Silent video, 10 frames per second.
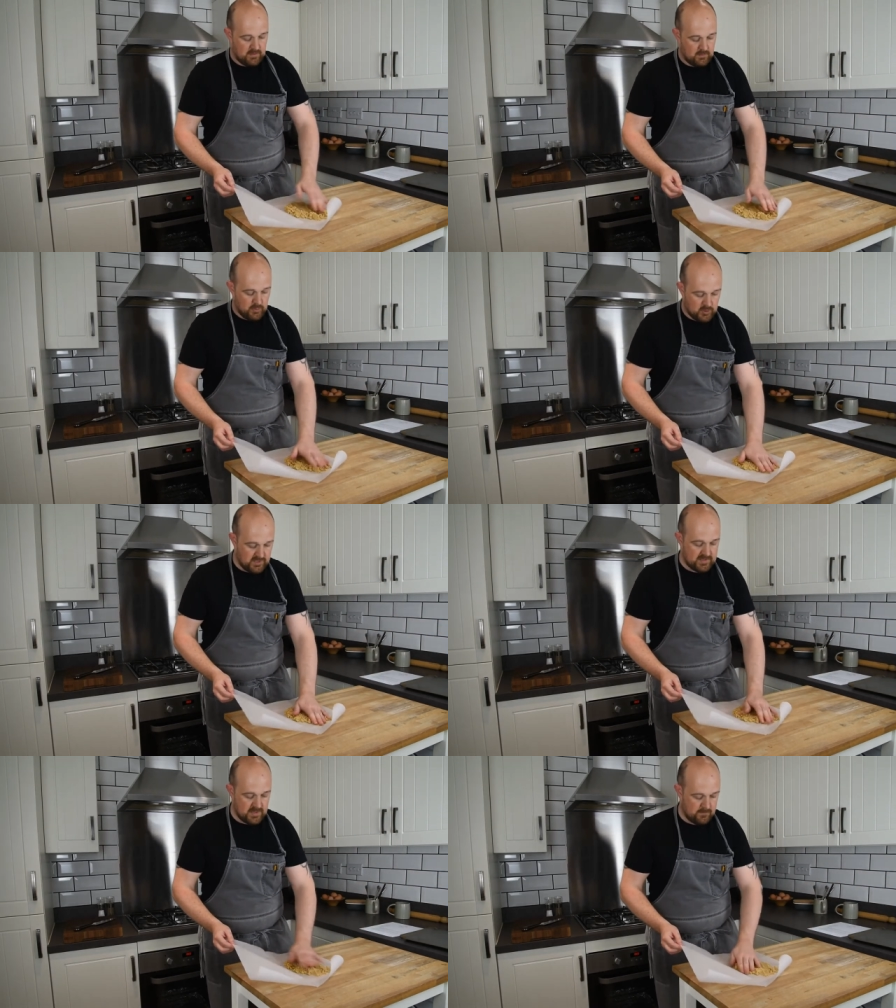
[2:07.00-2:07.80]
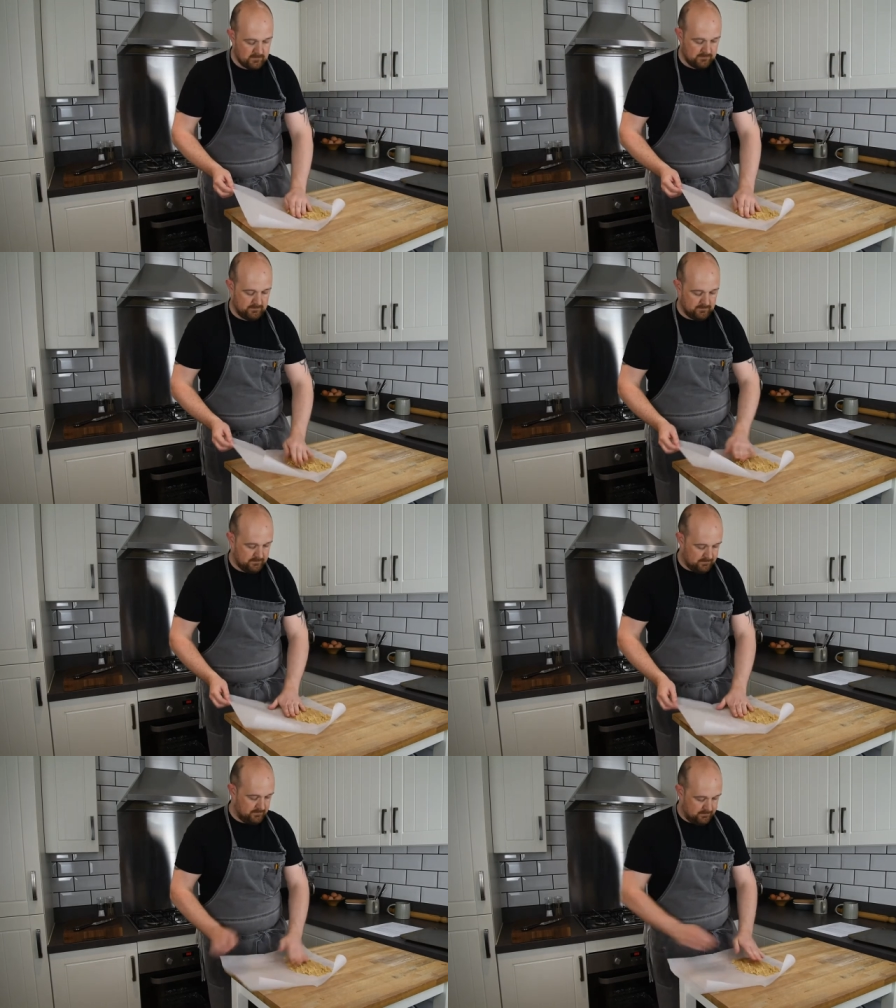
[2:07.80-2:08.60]
Push it down.
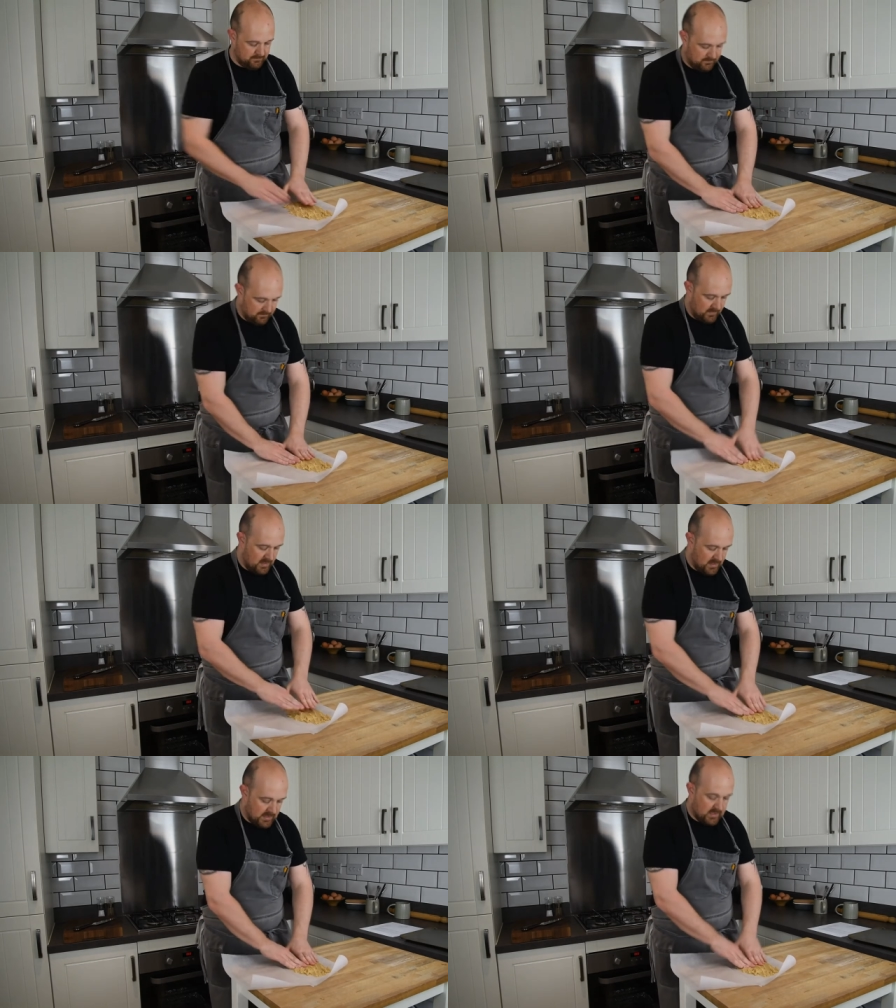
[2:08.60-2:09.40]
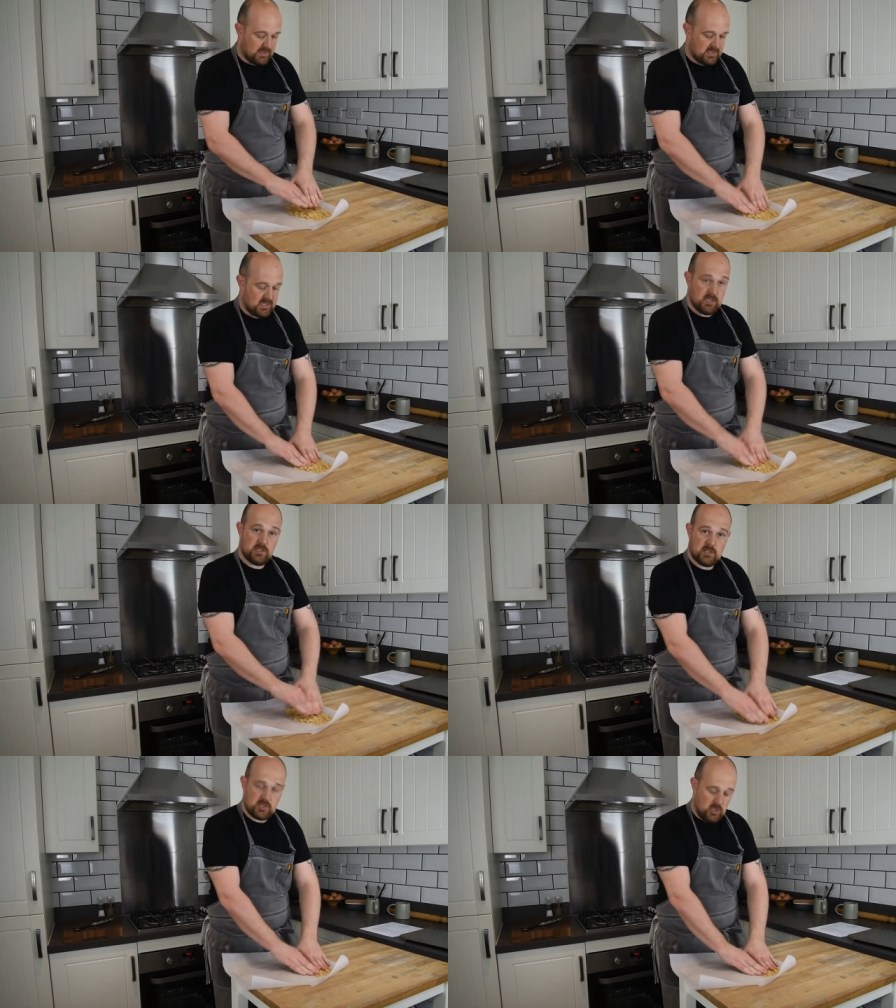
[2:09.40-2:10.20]
And you can see as
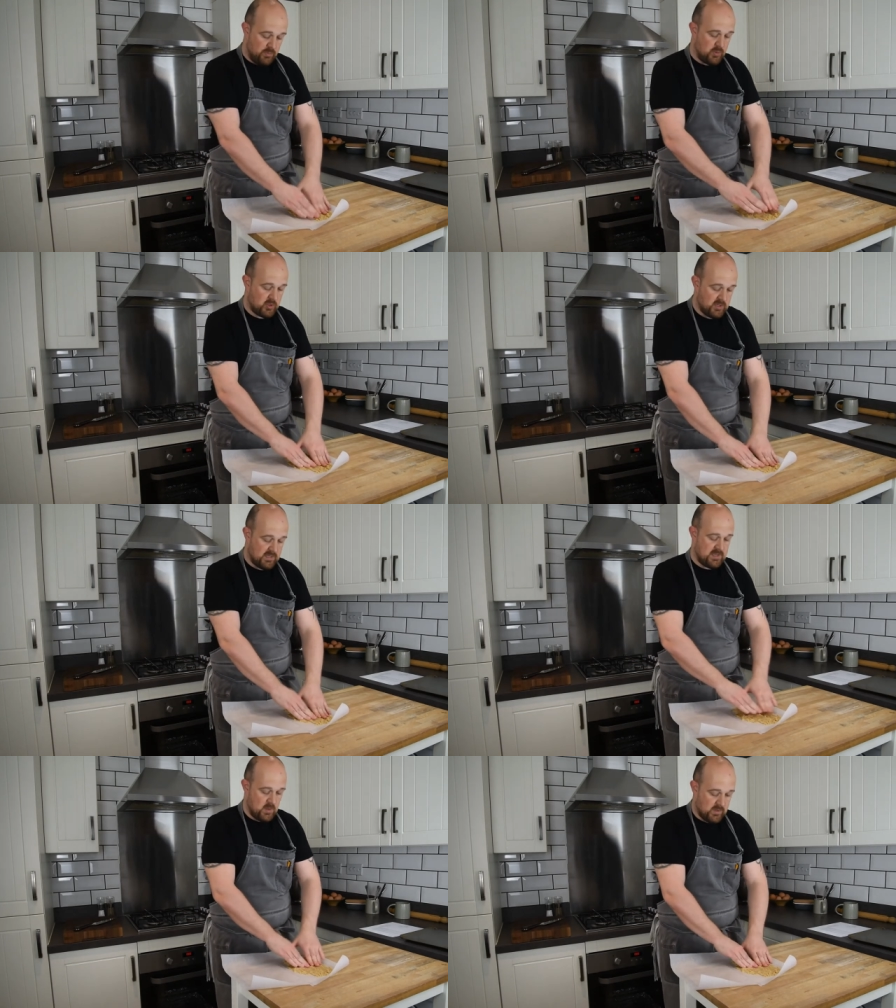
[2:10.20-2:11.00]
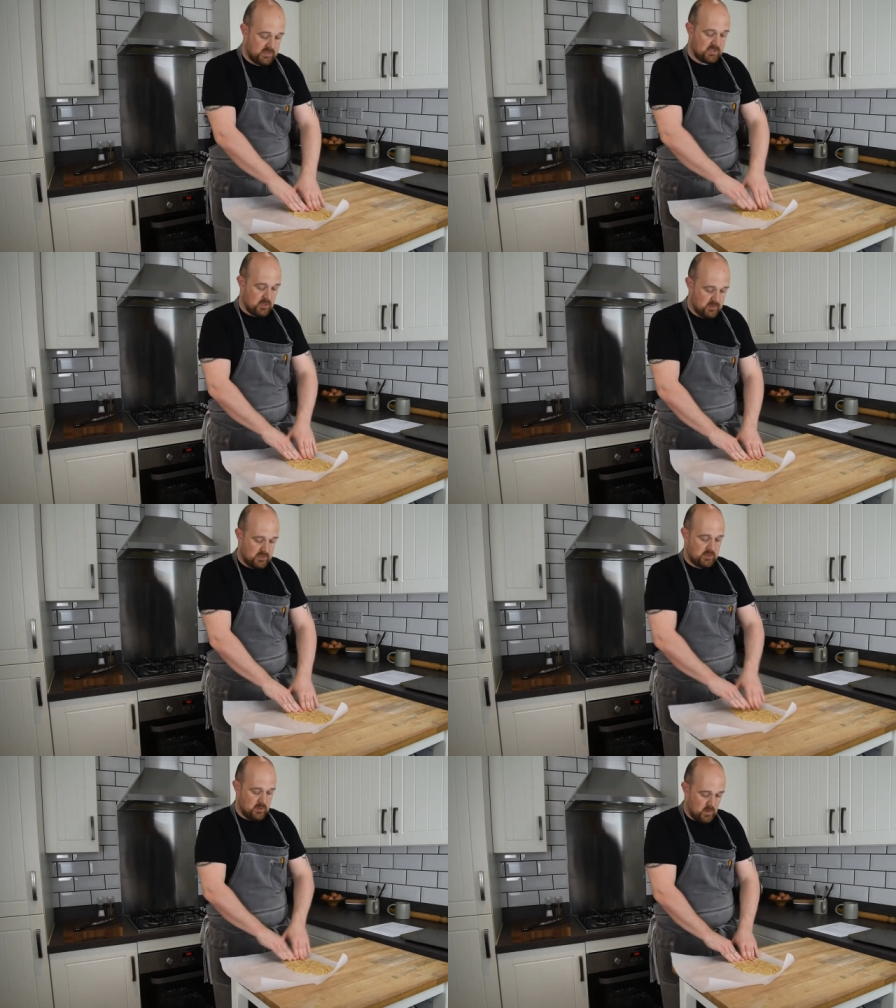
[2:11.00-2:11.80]
you start pushing it down, it starts
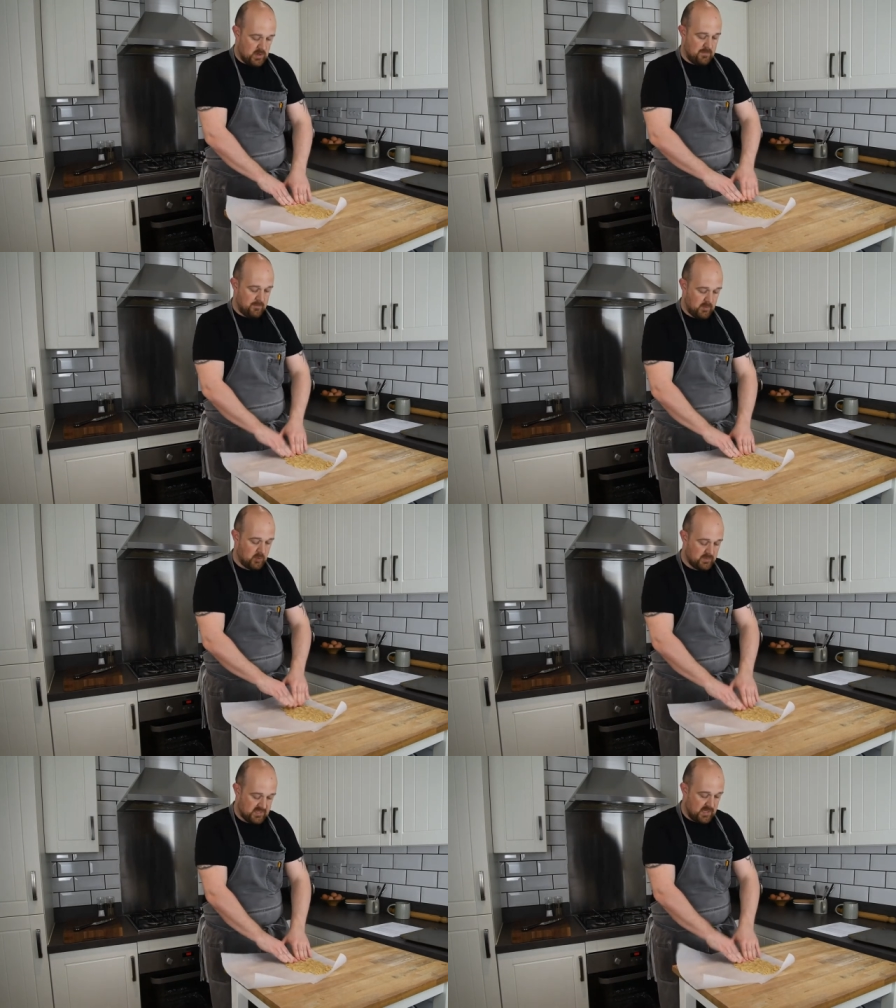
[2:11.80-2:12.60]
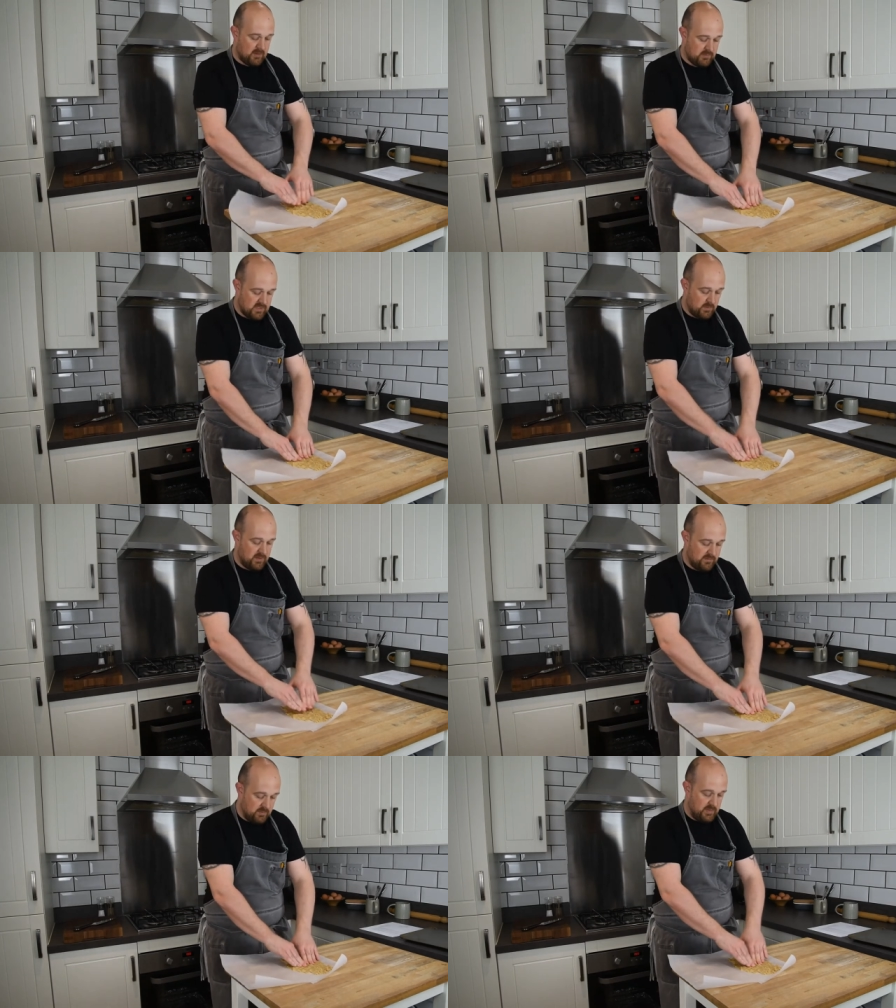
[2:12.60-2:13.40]
to um, come together as a bit
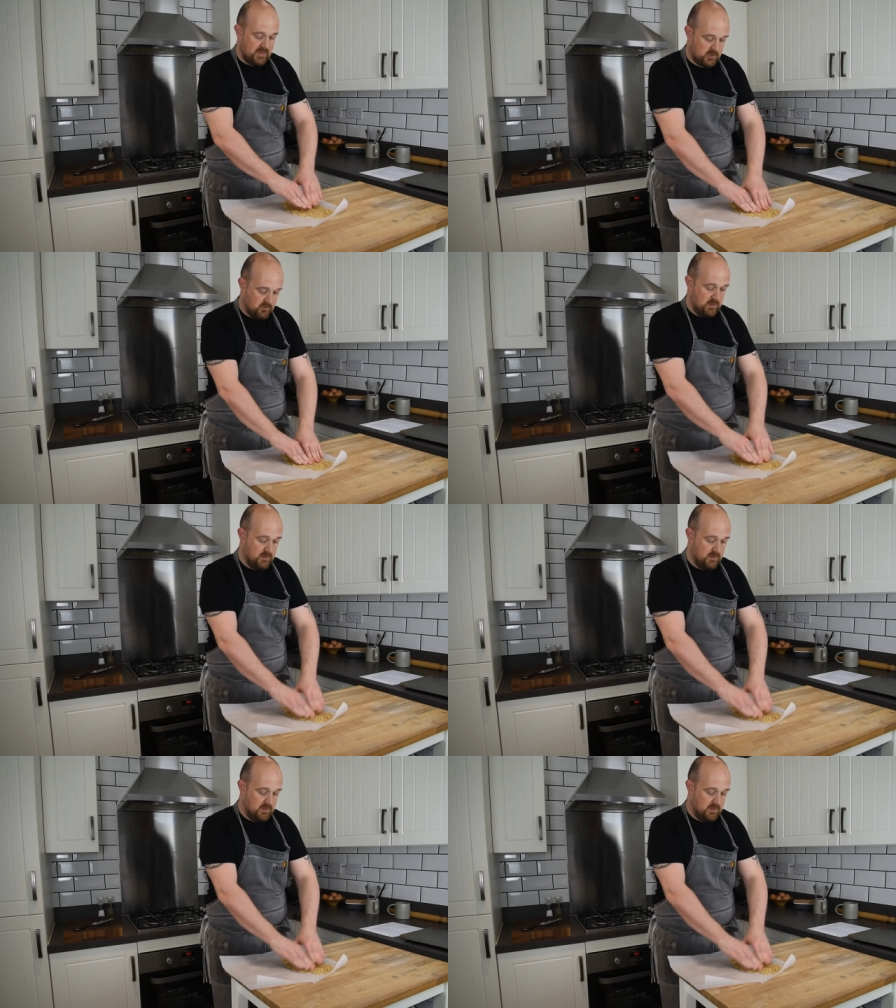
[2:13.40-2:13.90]
of a pastry.